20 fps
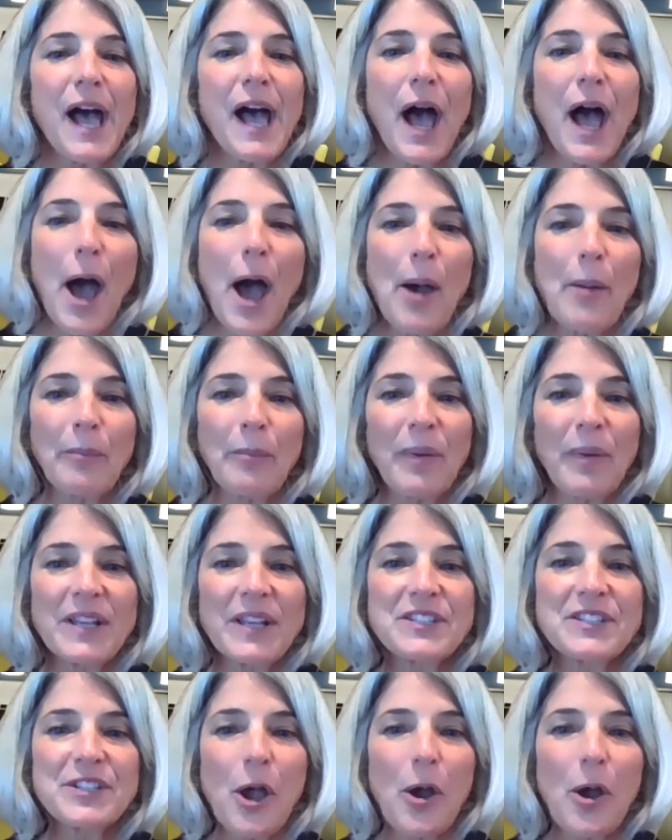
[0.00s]

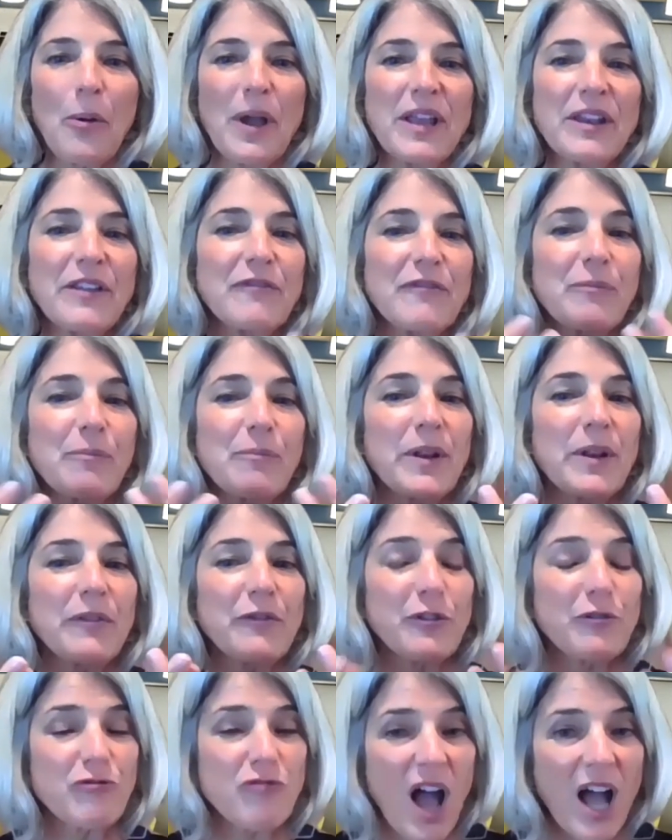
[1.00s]
But if
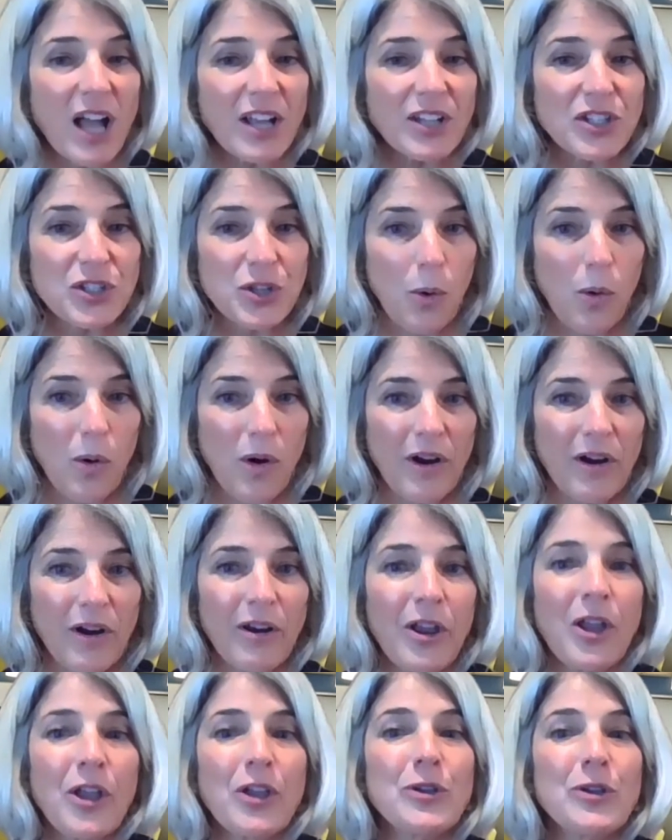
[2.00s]
you're not
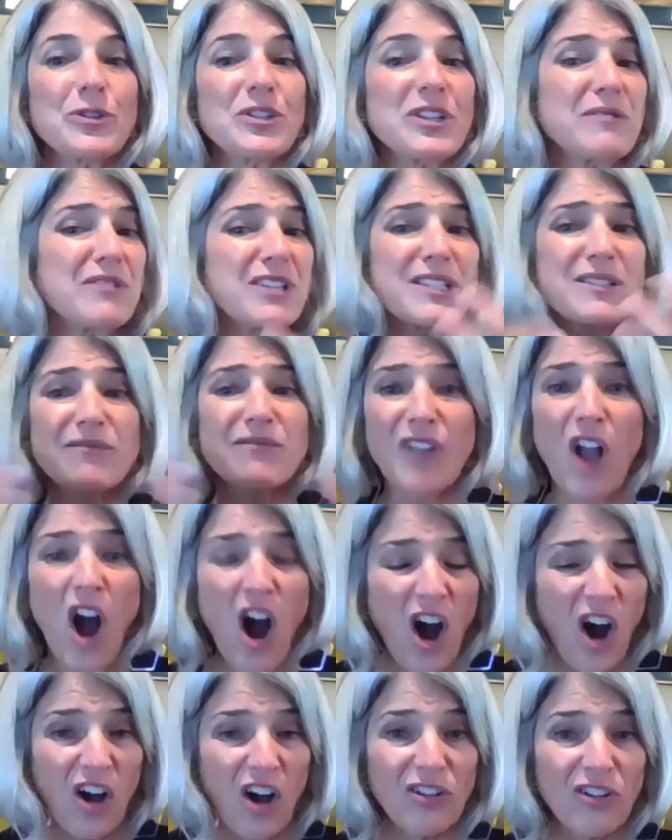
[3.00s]
sure, you should just
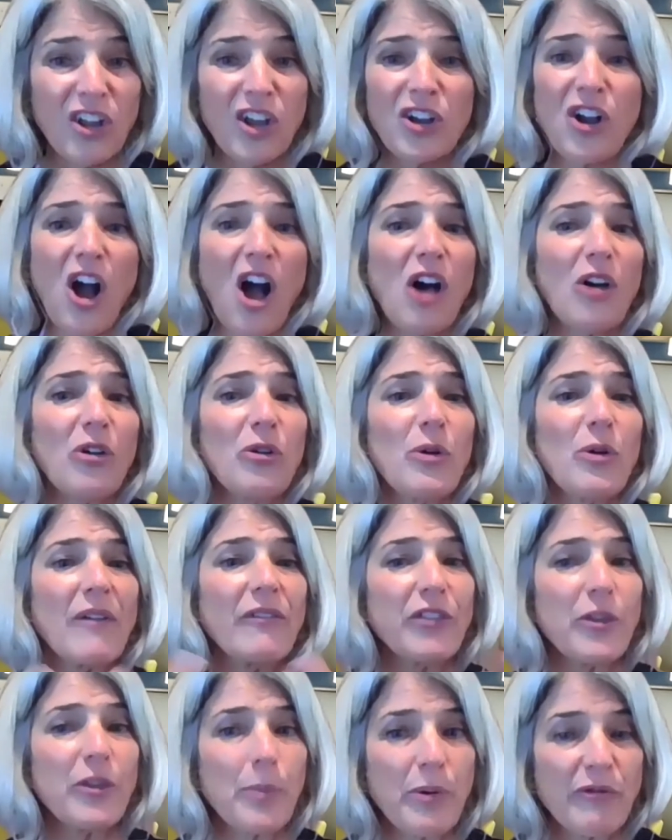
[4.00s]
call
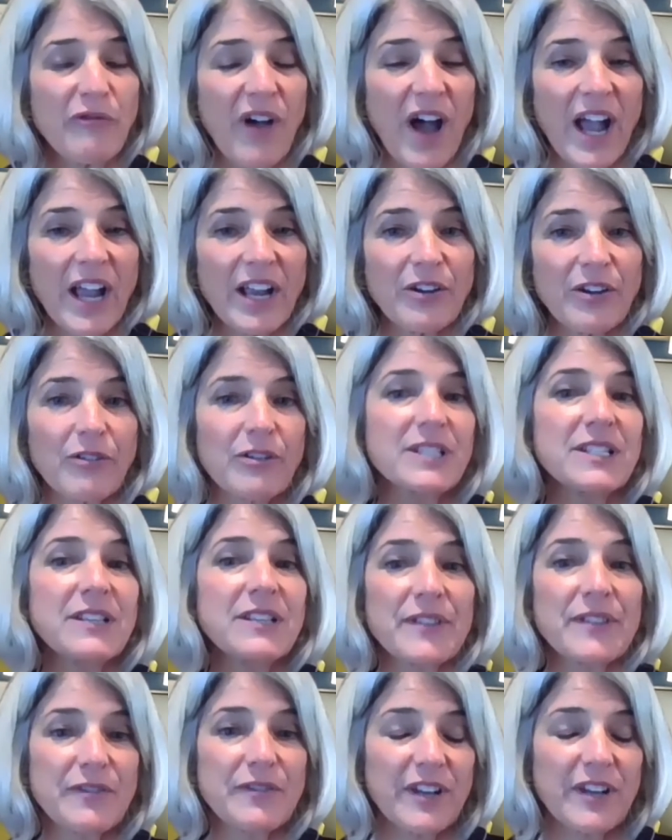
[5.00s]
whoever the provider is.
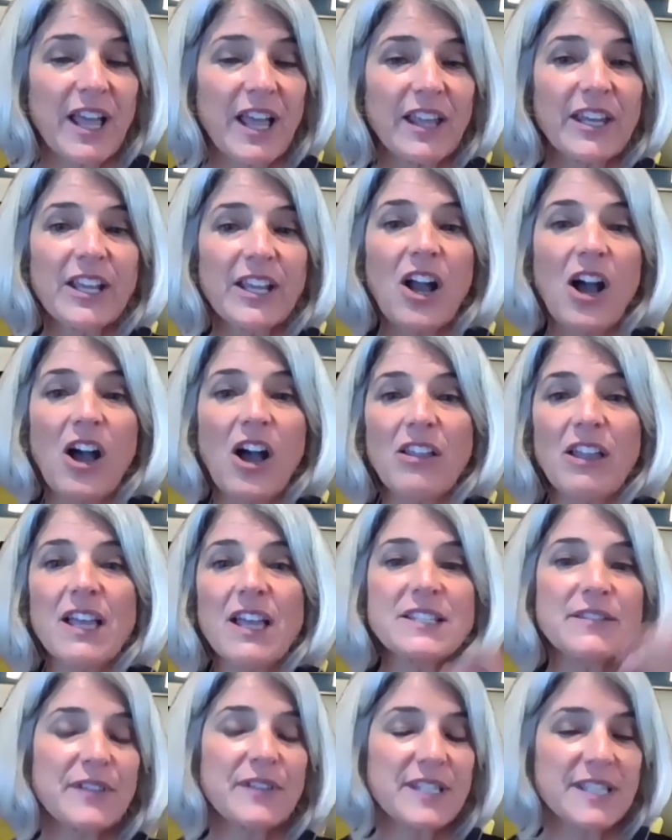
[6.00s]
If it's Fidelity, call
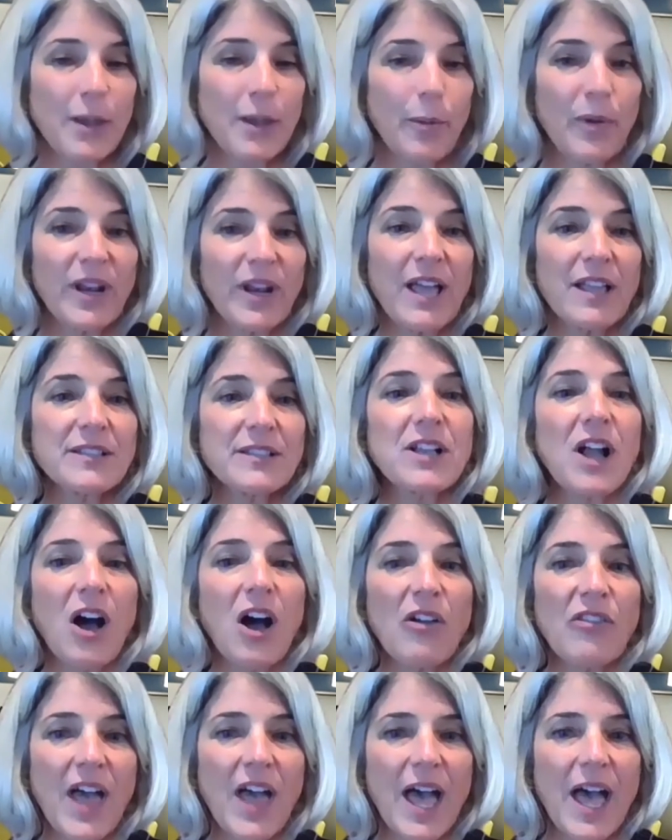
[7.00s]
us. If it's someone else,
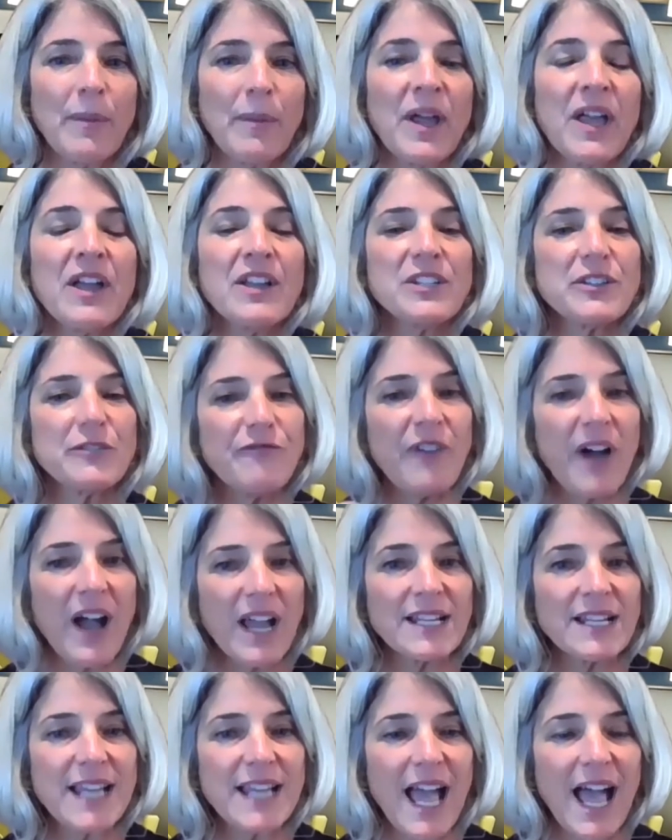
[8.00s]
call them to
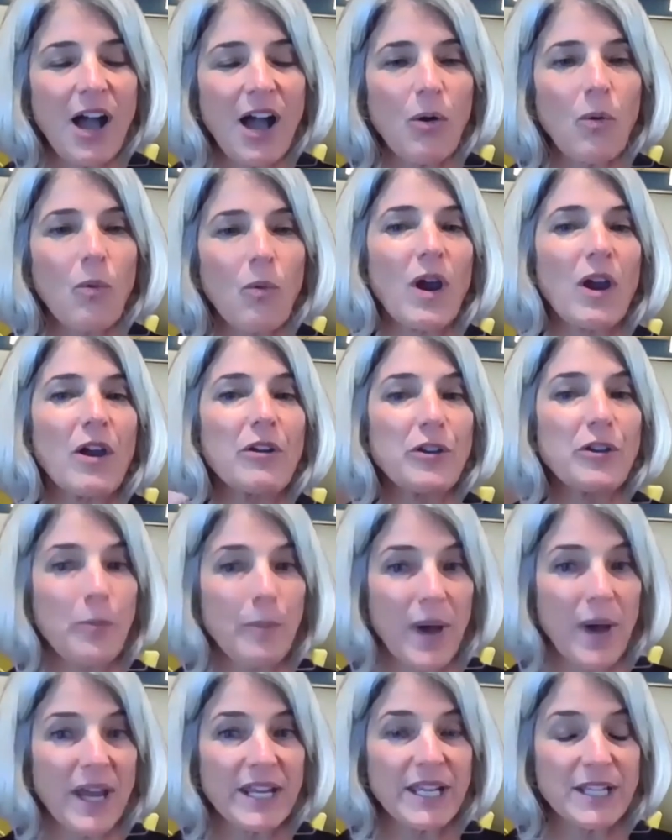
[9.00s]
find out where your
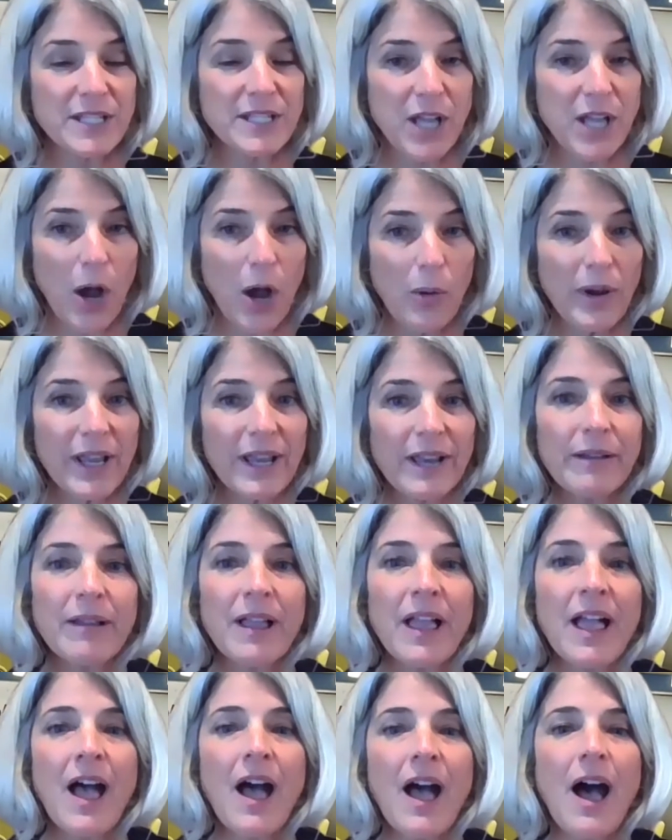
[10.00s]
money's going,
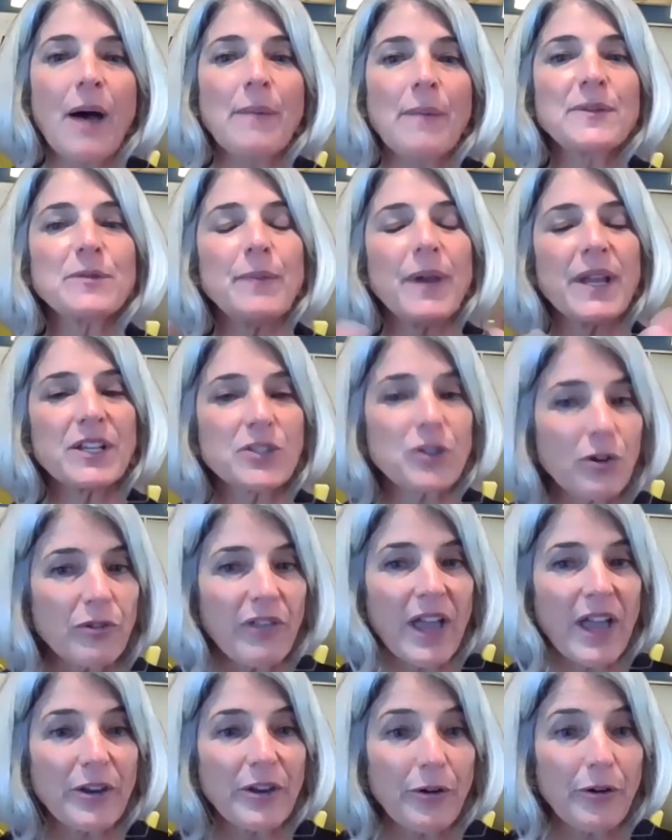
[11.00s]
to make sure
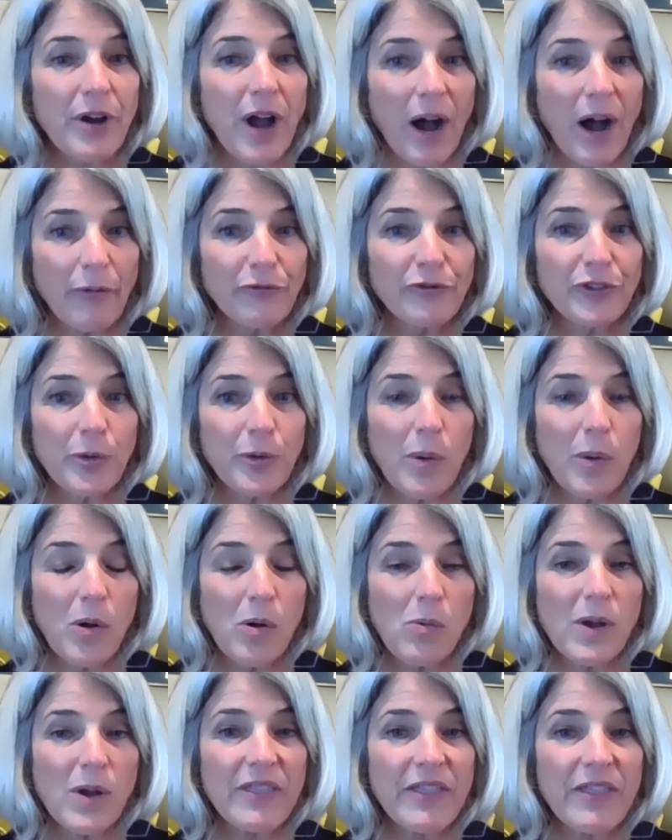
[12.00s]
that you're
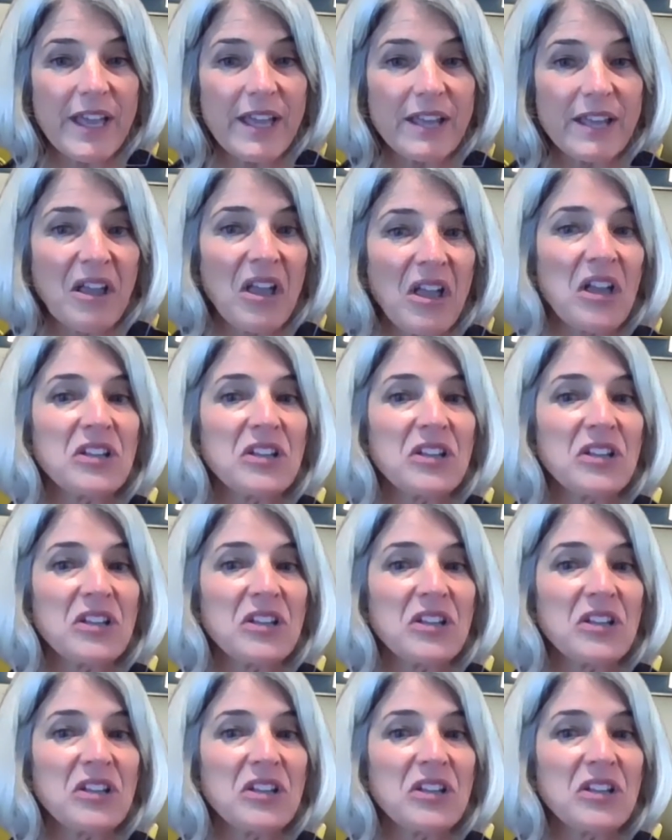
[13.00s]
comfortable with it.